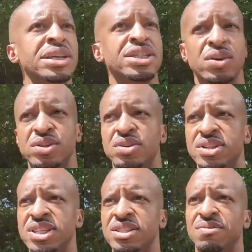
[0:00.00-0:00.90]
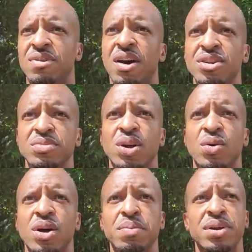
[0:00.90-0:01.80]
So you start seeing the volume
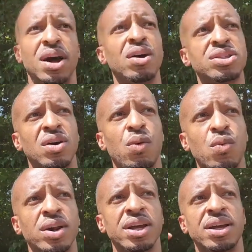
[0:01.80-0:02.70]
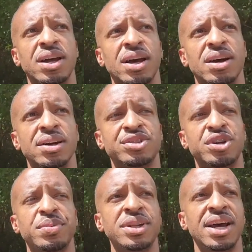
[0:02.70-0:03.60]
lower up. But also I want to uh,
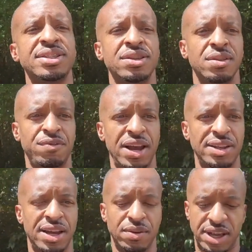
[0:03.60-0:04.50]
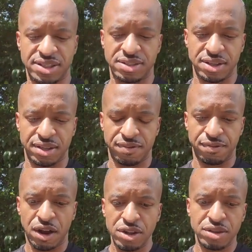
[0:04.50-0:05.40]
attribute that to the fact that as the
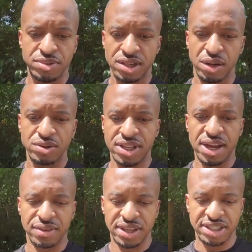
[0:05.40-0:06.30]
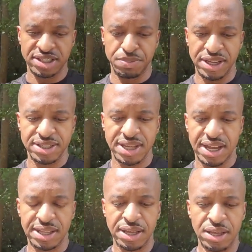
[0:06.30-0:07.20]
volume slows down, that just means
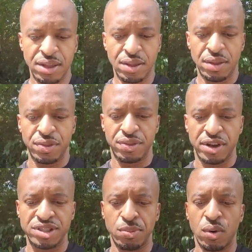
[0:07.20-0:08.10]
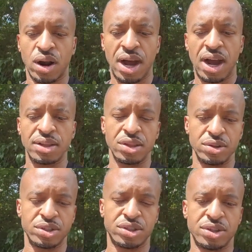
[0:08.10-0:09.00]
that there's more
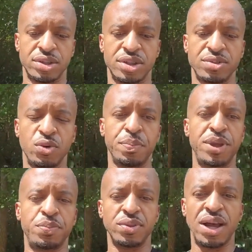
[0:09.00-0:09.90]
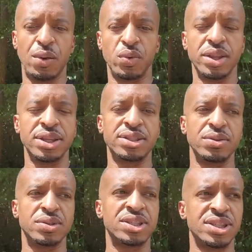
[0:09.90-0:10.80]
hodlers. There's more people not willing
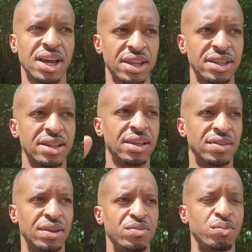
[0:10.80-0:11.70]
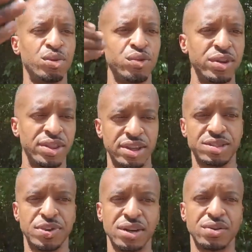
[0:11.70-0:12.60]
to sell it. They're removing
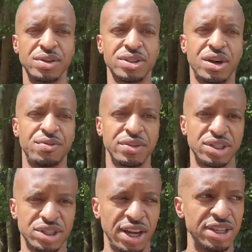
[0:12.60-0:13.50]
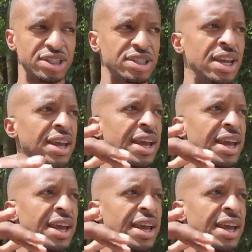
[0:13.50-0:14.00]
these Bitcoins off of exchanges.